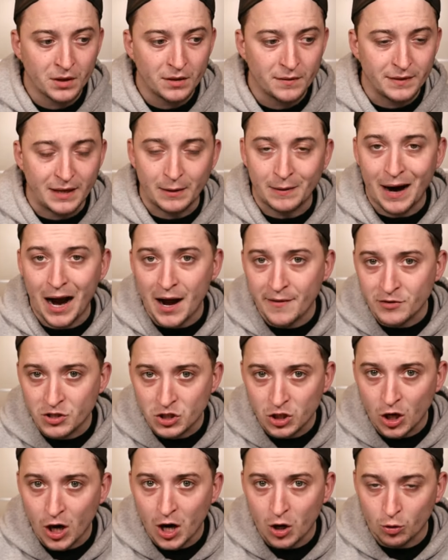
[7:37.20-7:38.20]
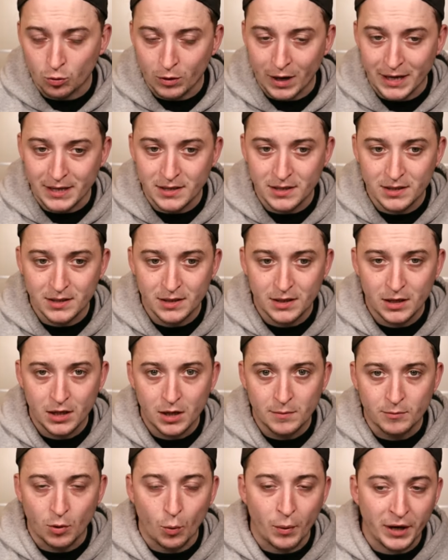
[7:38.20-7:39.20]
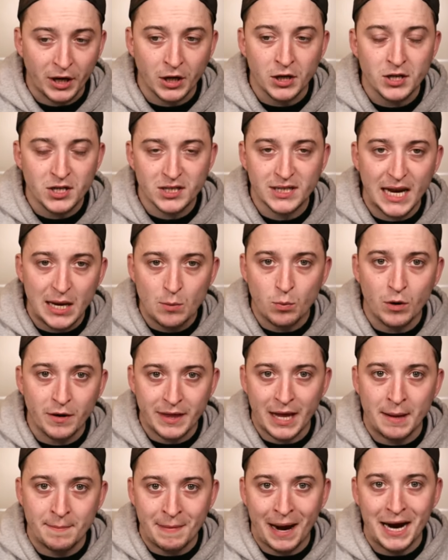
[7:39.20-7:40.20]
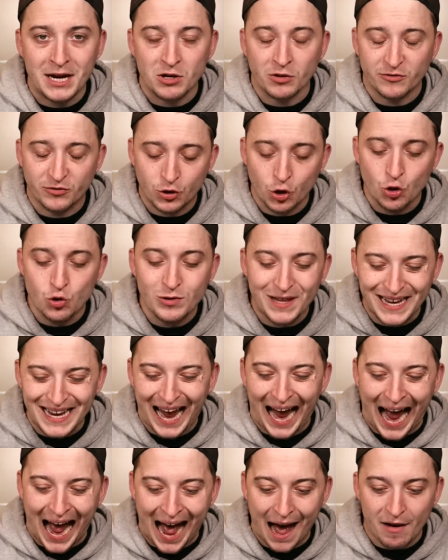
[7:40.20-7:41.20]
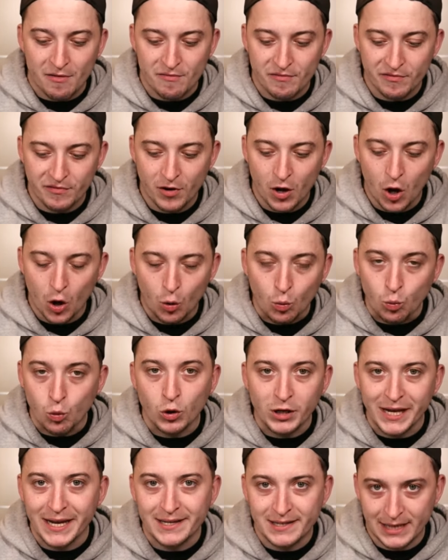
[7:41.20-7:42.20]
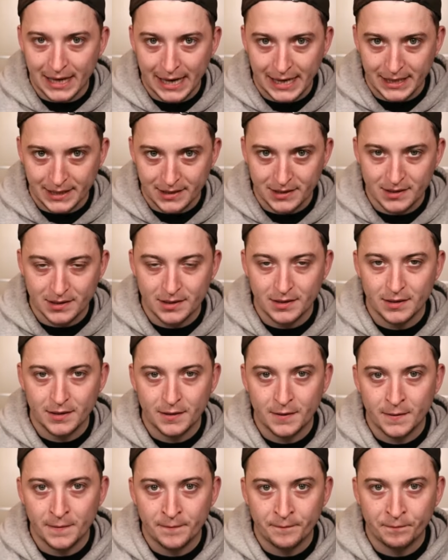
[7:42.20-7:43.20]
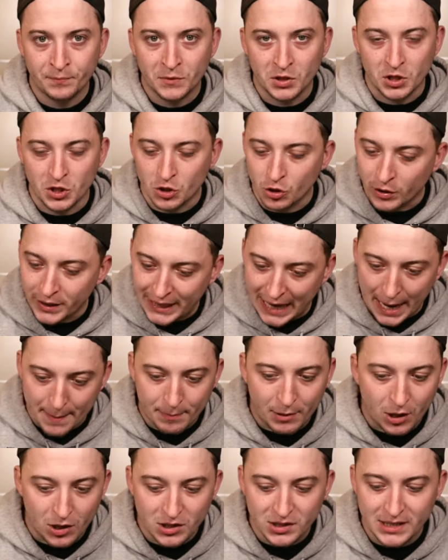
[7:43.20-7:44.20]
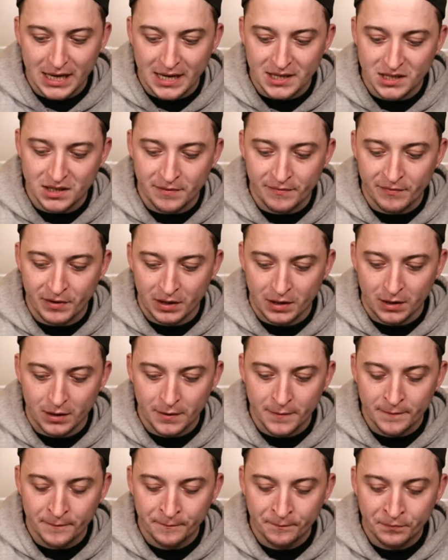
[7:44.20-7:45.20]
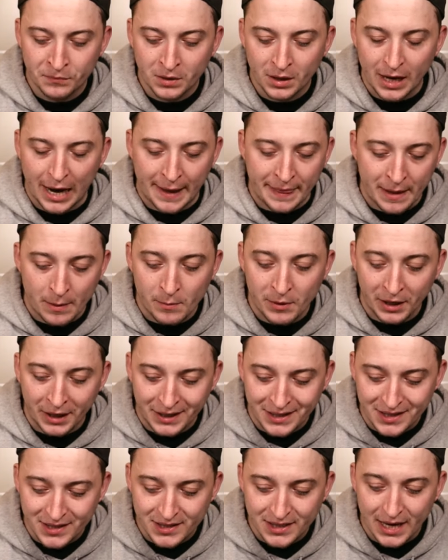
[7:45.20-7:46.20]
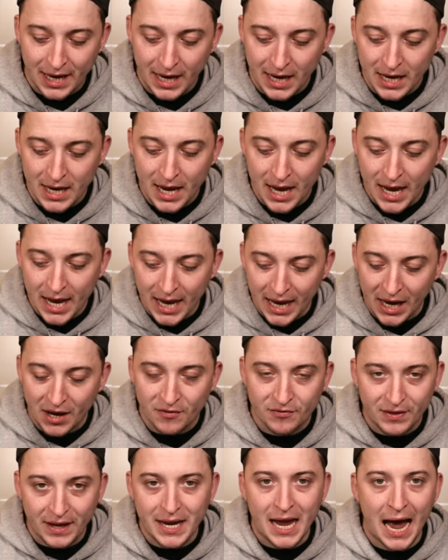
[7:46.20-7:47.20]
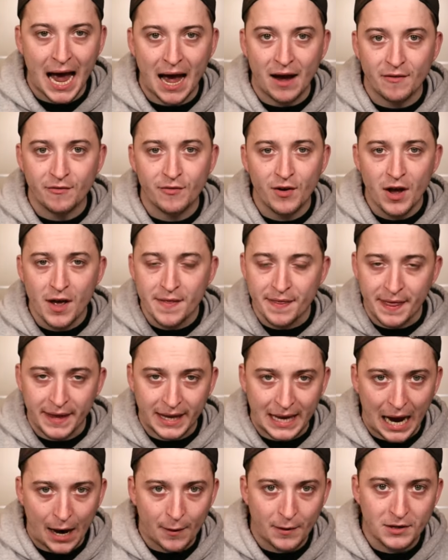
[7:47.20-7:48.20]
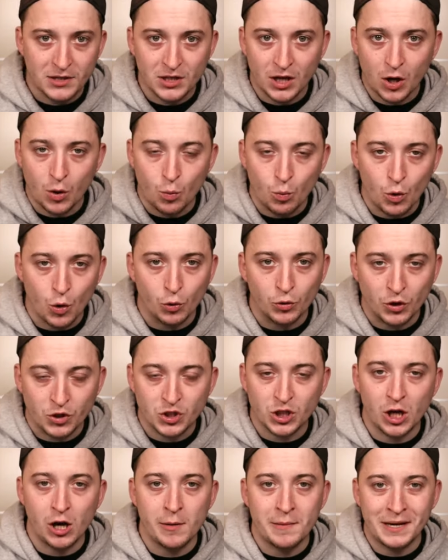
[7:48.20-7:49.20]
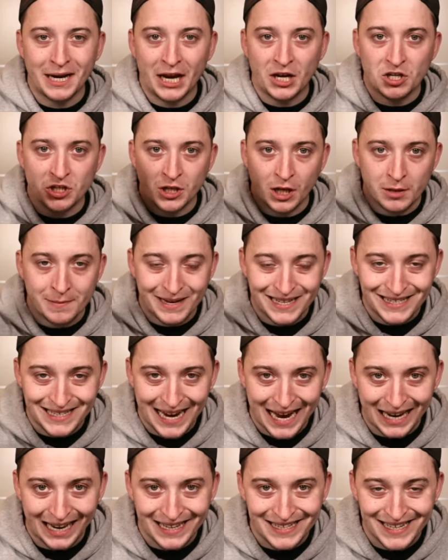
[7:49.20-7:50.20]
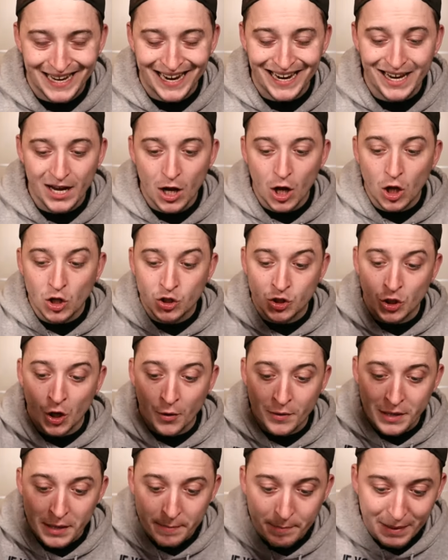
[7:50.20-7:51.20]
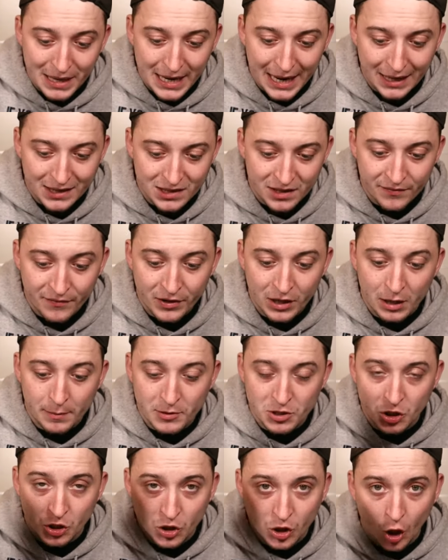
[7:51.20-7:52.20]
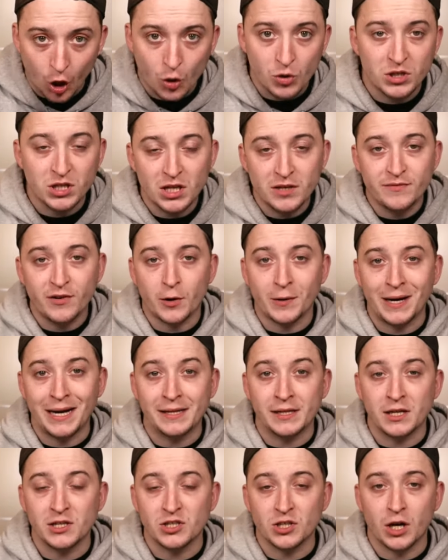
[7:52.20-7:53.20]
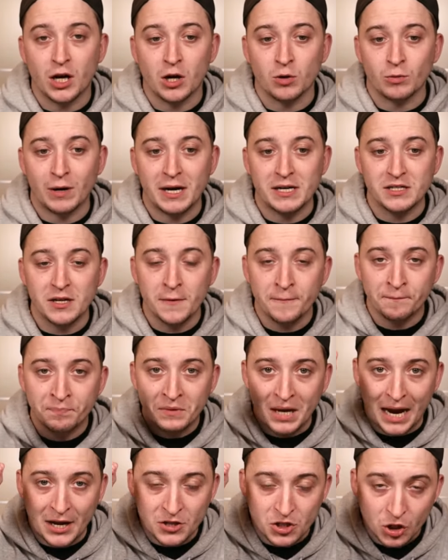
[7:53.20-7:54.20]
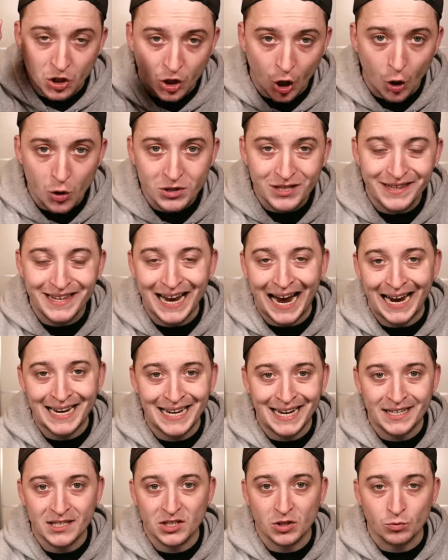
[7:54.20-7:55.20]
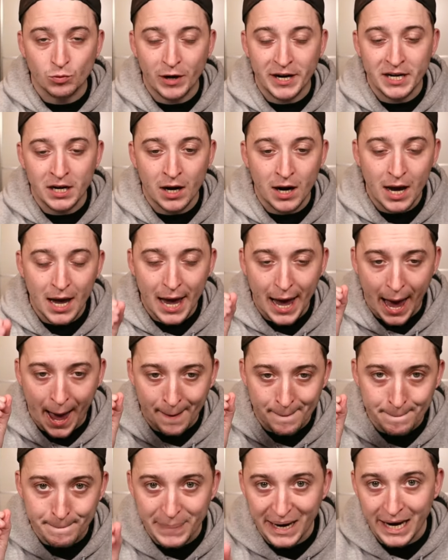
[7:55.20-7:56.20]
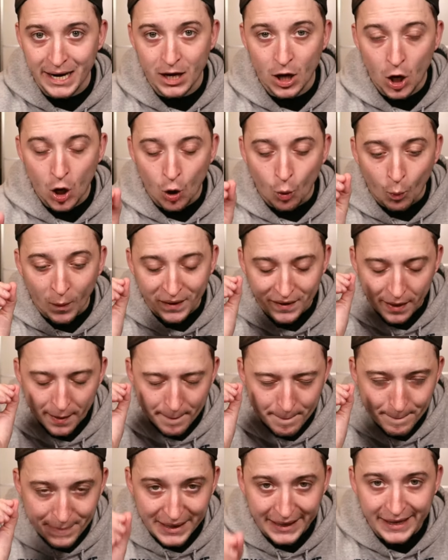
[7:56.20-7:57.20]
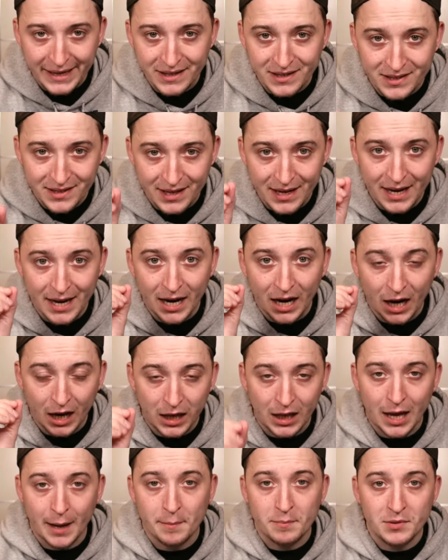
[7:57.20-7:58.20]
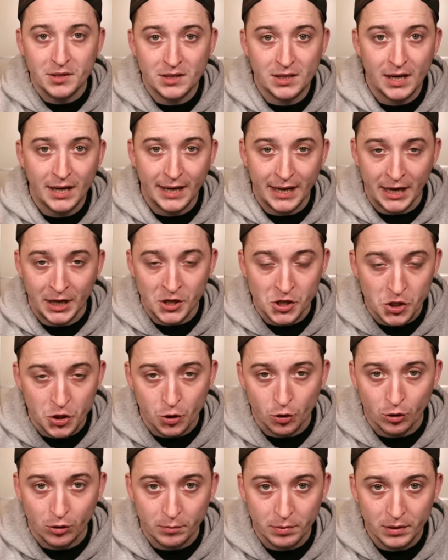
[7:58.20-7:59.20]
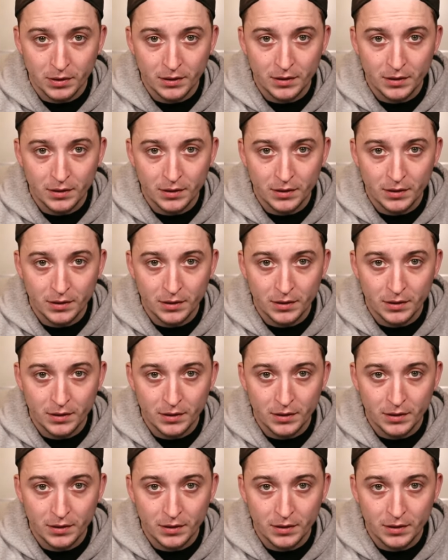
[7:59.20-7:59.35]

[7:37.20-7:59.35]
they're out of a title race. But we're going to see what they're made of. Do they have what it takes? You got to get past Aston Villa, and then we're going to see if they have the character, will, determination and the mentality to not only beat Aston Villa, but to go to the very end of this title race and to go to the Allianz Arena and beat one of the biggest clubs in Europe.